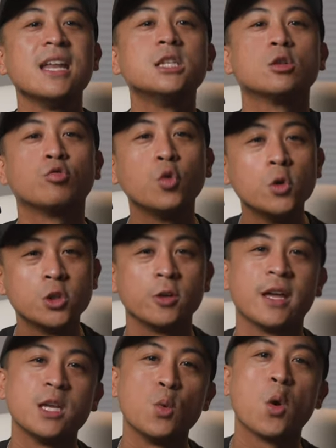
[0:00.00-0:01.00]
It is crucial
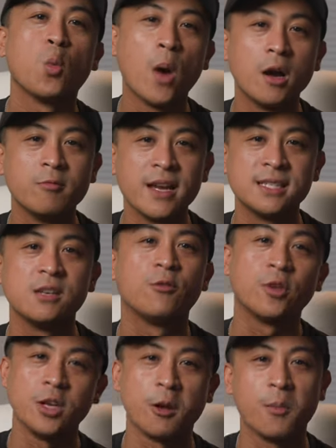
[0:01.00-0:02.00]
that you are well rested
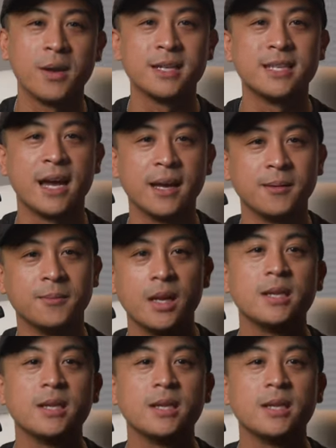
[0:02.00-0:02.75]
for your big day.